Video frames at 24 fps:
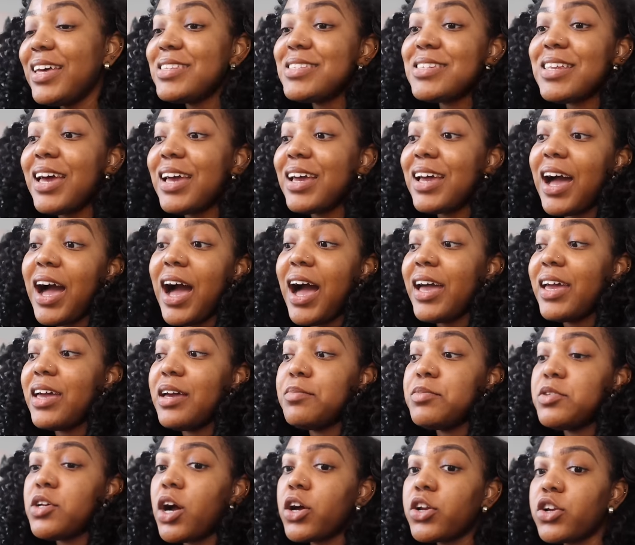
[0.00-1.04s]
it's like I
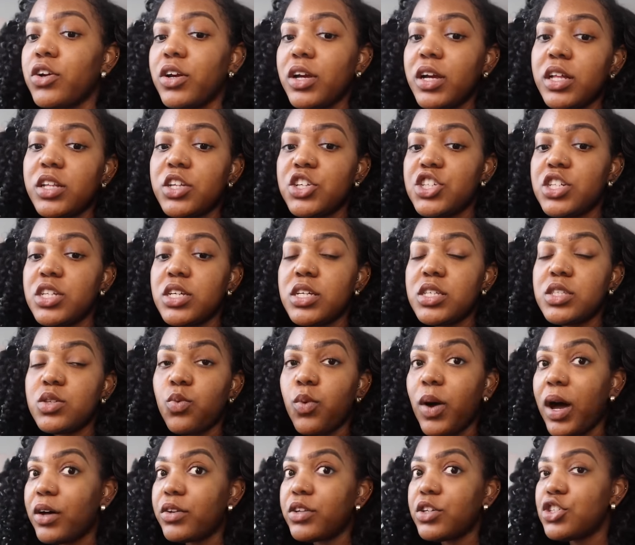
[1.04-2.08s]
am Dr. English's
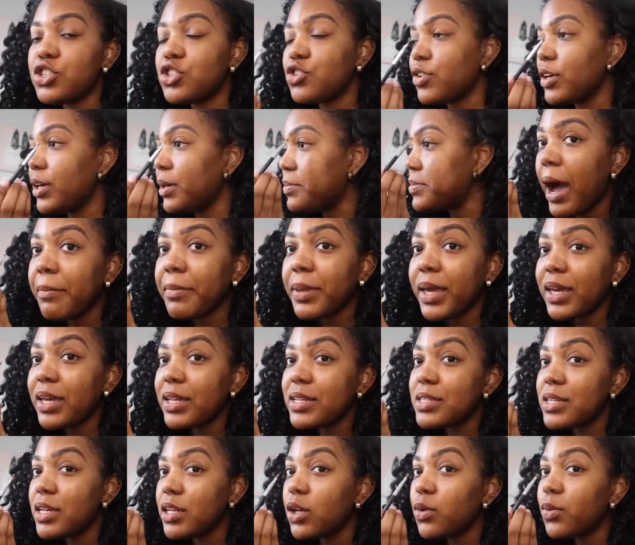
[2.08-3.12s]
wildest dream. I'm like
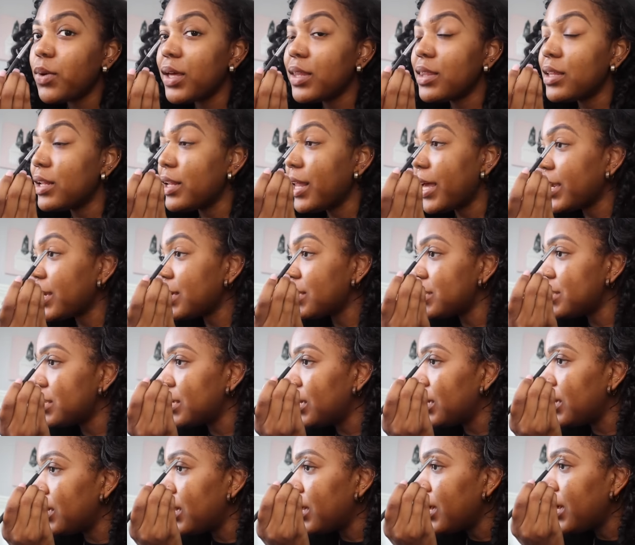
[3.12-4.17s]
continuing the
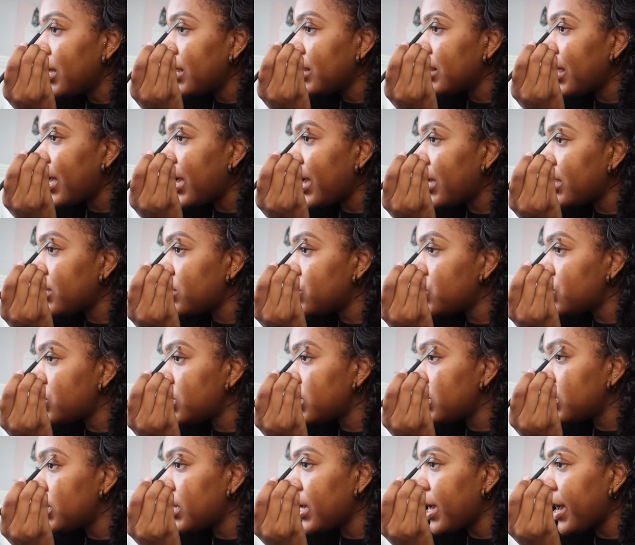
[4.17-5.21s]
legacy that
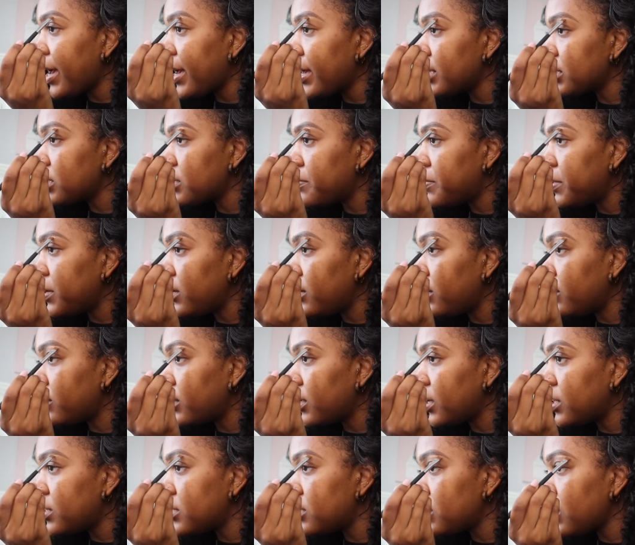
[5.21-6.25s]
she has built.
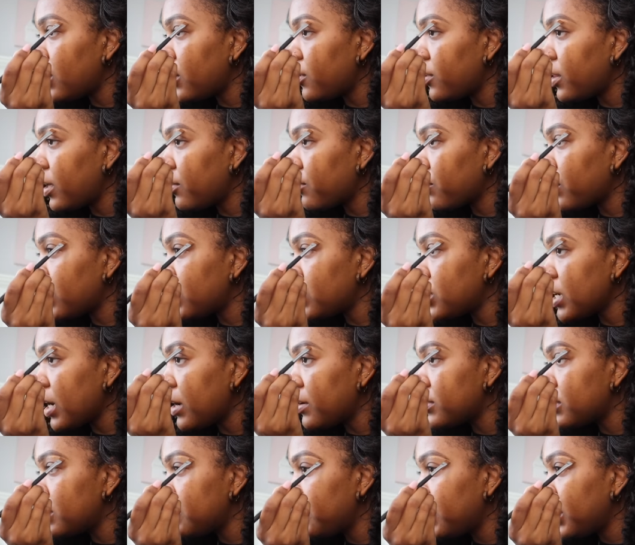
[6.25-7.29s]
And so they reached
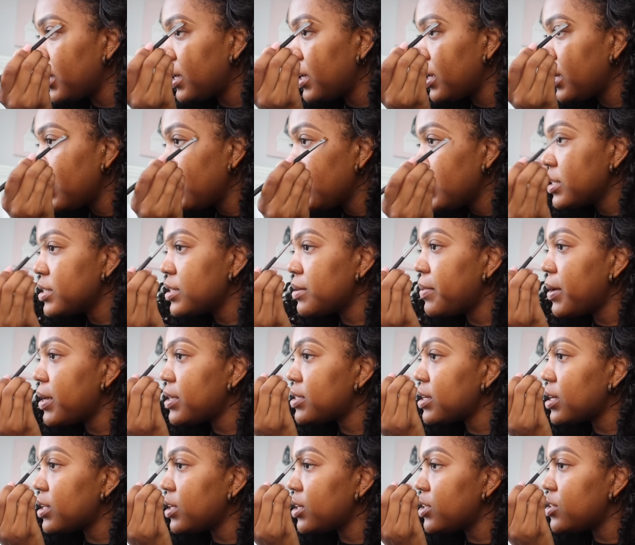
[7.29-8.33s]
out to me to
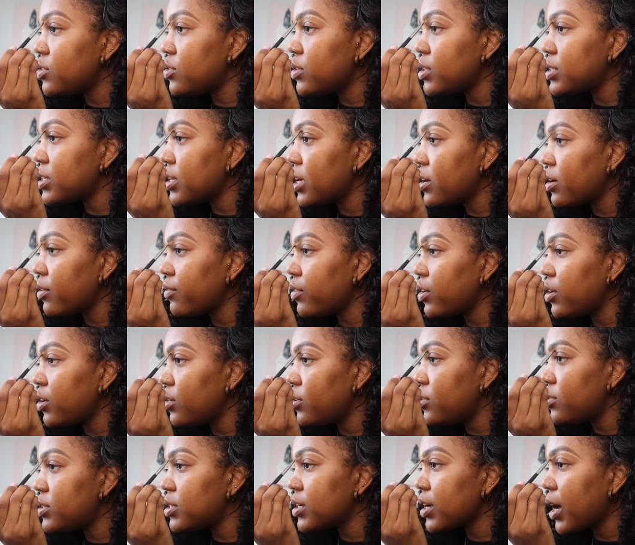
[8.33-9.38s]
basically do this
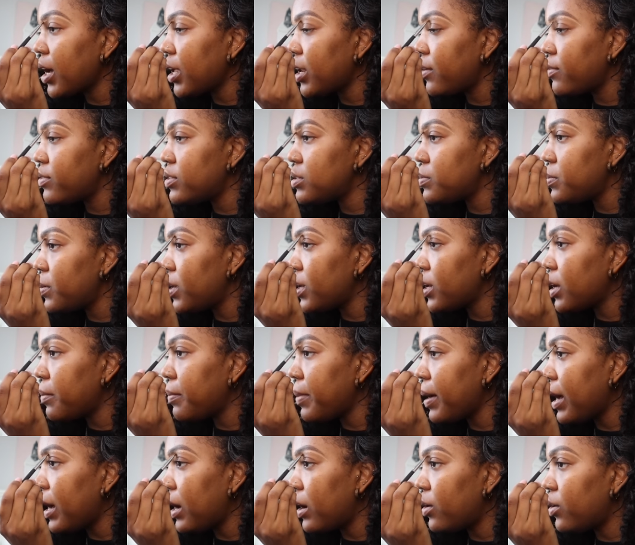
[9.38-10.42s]
interview to kind of speak
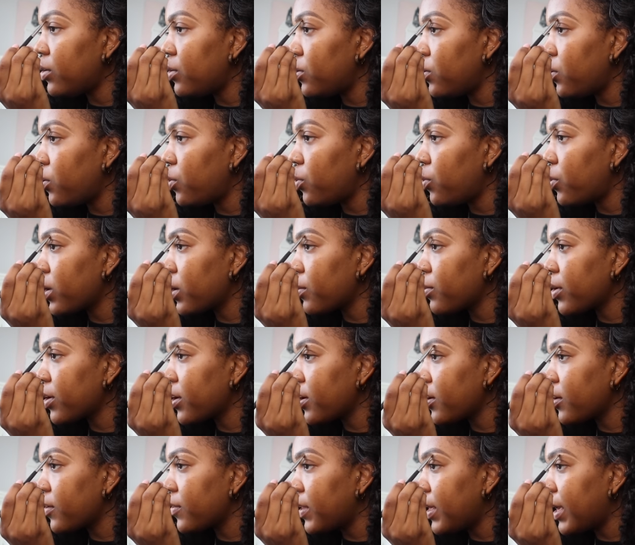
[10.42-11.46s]
about where we're
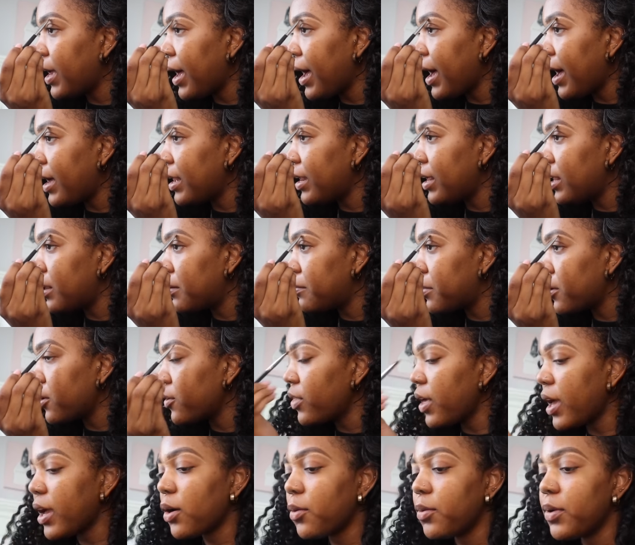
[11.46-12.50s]
currently at in birth
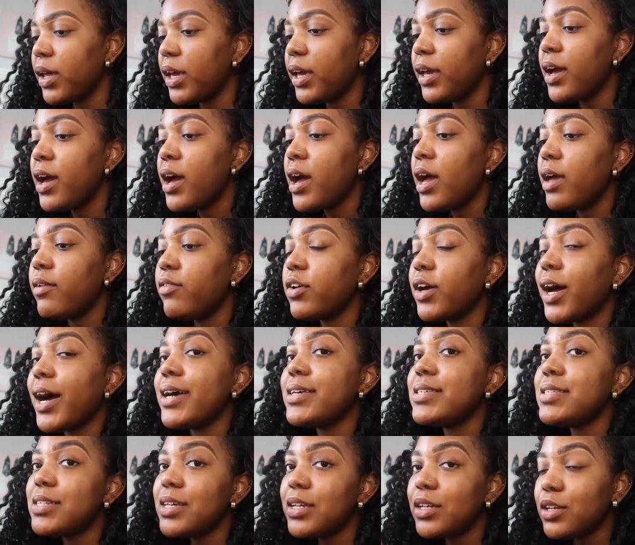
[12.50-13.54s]
equity. If you
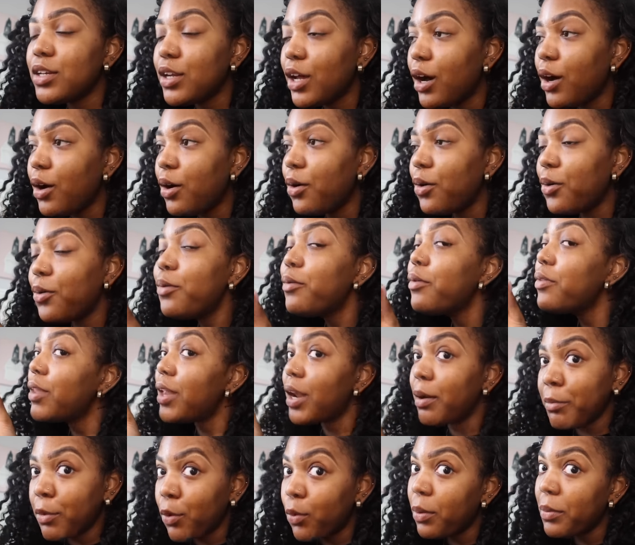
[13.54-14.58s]
guys didn't know, that
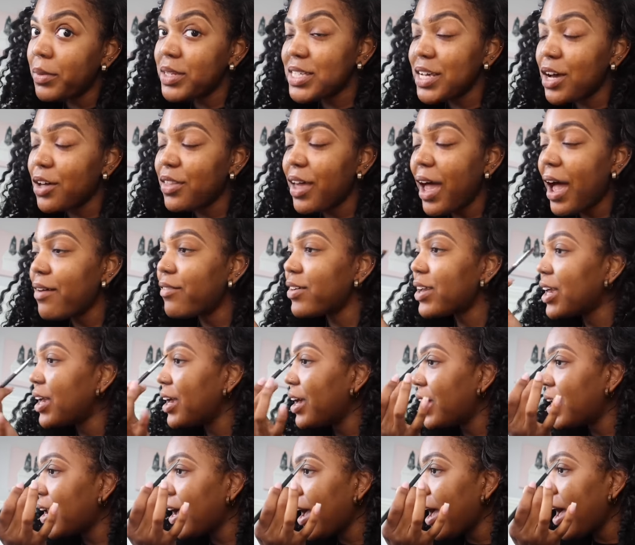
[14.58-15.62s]
I'm a women's health
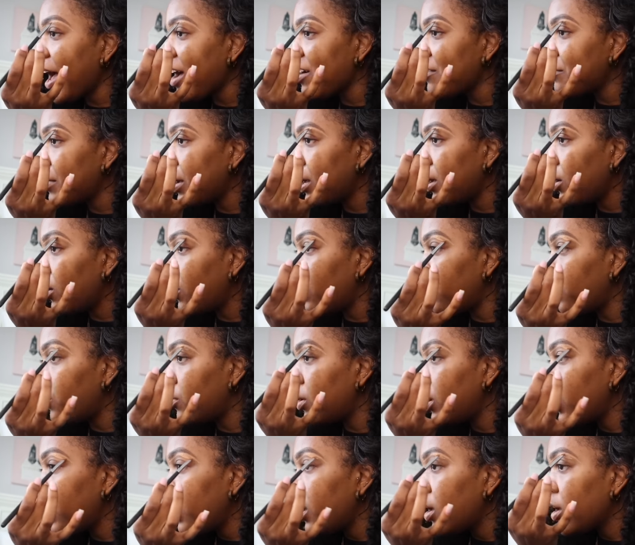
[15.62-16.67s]
advocate and I have my
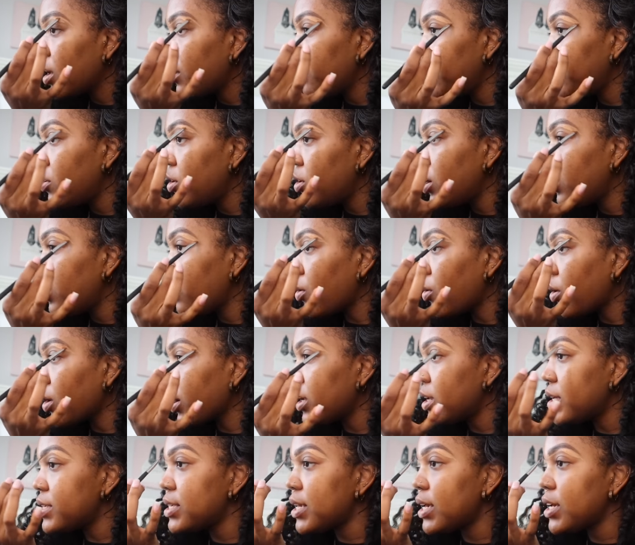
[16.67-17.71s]
own community
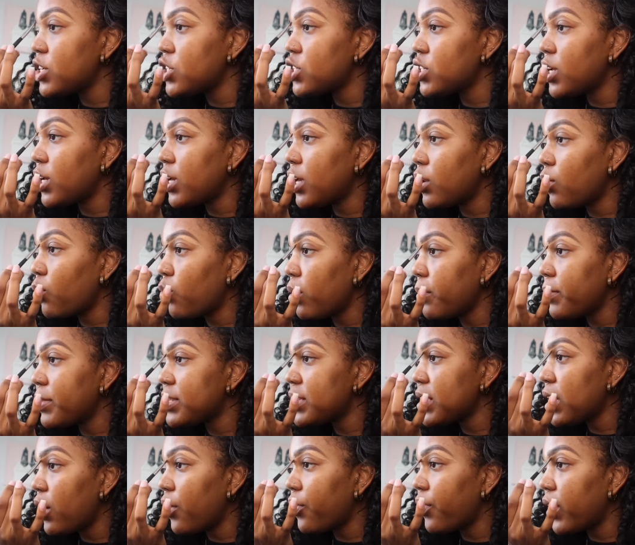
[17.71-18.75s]
organization, Women's
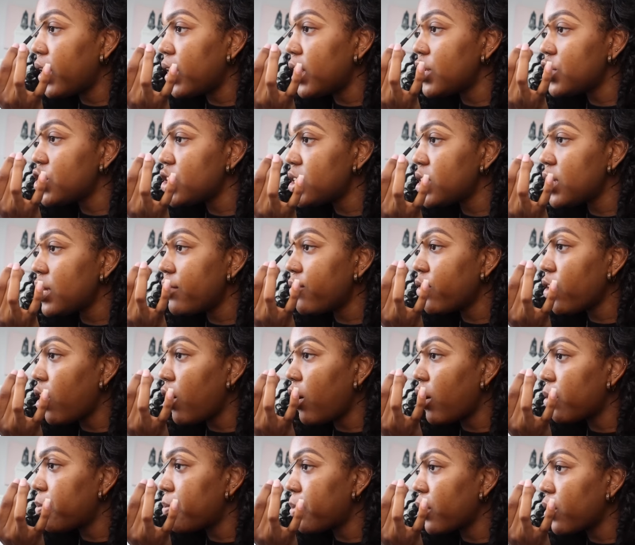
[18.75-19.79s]
Health Initiative,
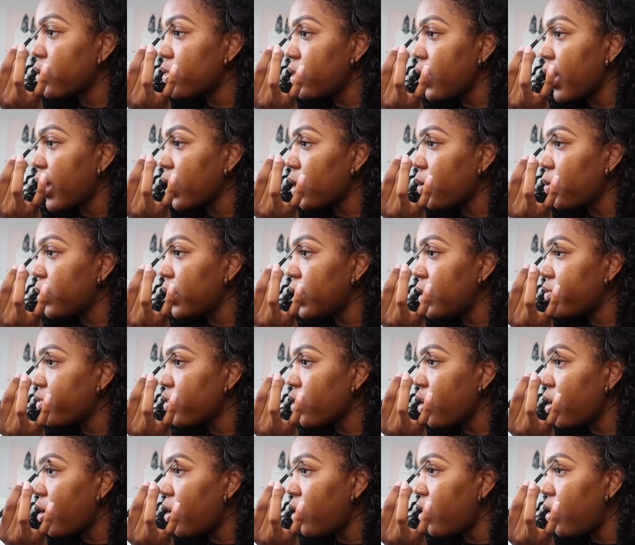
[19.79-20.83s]
called Birth Equity
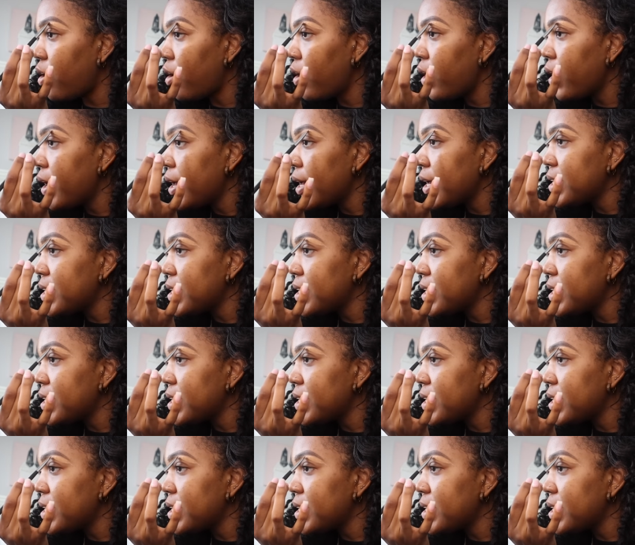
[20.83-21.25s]
for All.